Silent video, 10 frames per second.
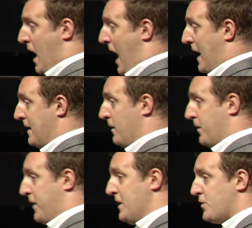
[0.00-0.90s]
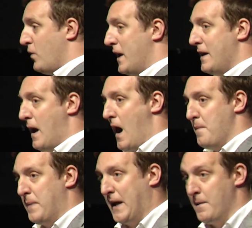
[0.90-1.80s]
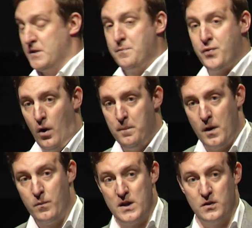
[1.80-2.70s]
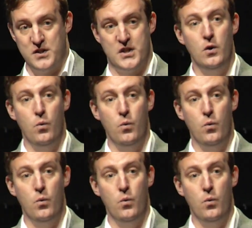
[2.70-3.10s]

And this really becomes a problem when you're still